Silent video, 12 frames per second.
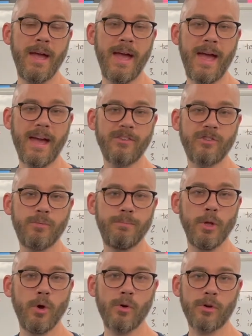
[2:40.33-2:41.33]

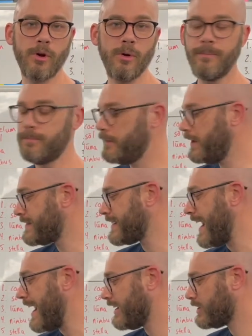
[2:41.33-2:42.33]
Exploro means
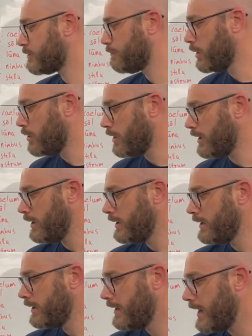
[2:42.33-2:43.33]
I explore.
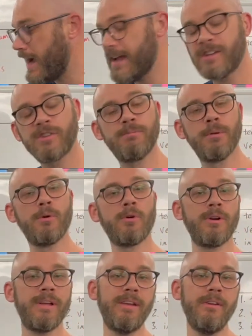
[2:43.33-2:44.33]
I
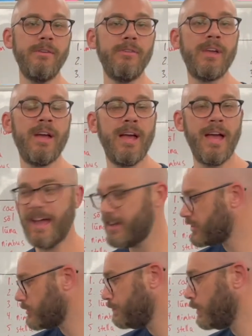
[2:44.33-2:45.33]
explore is
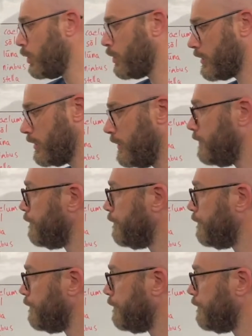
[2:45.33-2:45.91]
exploro.